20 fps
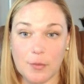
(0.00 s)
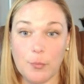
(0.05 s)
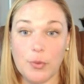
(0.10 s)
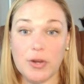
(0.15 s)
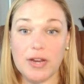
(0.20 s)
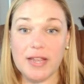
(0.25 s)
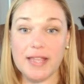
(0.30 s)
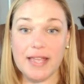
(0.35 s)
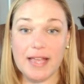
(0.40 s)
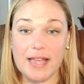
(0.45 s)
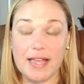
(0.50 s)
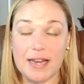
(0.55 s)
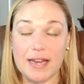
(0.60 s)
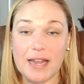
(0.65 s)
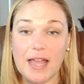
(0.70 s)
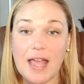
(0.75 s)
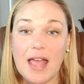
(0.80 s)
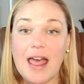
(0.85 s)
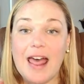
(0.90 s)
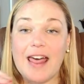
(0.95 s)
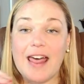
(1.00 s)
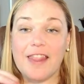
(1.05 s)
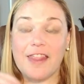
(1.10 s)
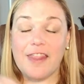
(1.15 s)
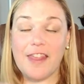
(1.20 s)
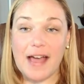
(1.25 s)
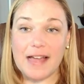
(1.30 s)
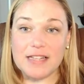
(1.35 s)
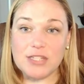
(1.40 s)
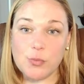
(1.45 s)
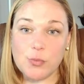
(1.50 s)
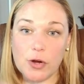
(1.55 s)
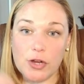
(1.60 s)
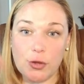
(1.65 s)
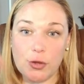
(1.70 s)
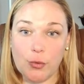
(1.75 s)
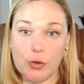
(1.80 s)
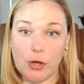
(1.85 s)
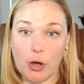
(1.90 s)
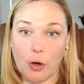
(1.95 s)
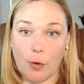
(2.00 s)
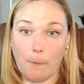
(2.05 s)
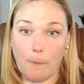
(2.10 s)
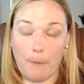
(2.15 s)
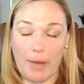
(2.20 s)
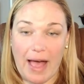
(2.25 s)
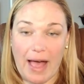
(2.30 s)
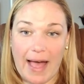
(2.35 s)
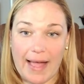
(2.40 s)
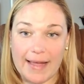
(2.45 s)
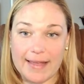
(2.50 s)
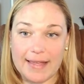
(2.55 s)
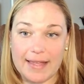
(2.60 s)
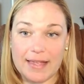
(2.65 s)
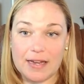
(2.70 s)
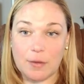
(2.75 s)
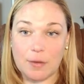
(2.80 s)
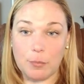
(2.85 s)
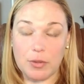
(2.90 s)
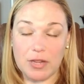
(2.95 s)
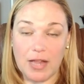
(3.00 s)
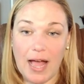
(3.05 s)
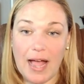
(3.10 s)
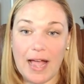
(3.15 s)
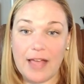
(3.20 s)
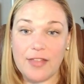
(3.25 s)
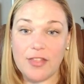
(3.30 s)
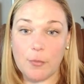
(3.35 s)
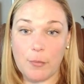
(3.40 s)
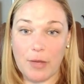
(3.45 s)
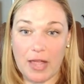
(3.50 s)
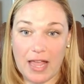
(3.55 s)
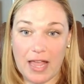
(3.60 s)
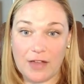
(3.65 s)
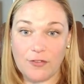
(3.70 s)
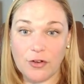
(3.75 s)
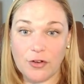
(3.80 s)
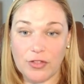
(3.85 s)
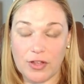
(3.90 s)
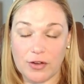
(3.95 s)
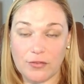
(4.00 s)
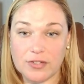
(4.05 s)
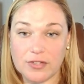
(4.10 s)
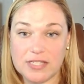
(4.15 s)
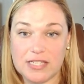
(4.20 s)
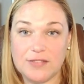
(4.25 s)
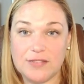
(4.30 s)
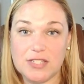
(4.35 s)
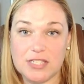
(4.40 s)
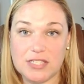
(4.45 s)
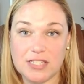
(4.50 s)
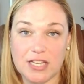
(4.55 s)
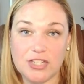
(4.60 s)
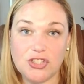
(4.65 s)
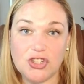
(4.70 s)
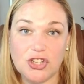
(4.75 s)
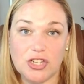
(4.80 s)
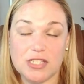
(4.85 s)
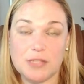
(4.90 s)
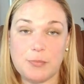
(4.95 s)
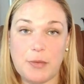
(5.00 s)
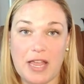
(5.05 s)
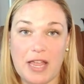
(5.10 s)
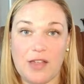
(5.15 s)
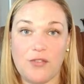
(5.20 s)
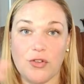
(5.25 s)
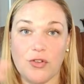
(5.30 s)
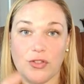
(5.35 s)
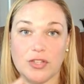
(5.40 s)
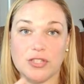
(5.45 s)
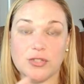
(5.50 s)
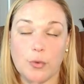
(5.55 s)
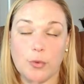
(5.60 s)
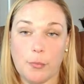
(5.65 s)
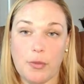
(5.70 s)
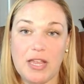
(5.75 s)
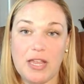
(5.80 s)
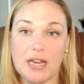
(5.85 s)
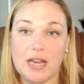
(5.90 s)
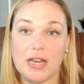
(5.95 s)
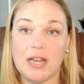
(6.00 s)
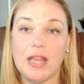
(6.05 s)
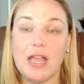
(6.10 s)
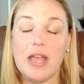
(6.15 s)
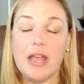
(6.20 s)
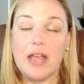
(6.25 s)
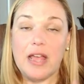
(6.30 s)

But again, that's where you go back and apply the behavior that receives attention as behavior that's repeated.